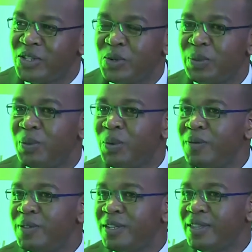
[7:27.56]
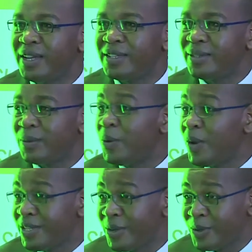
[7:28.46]
So we've seen that. We
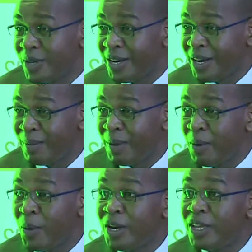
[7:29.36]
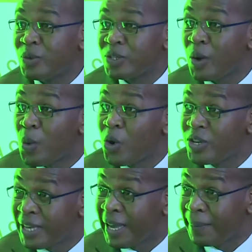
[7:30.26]
went out to Sudan. I remember when it was a
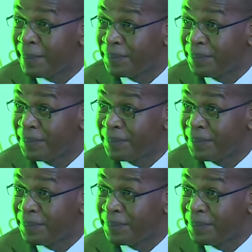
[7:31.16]
wartime.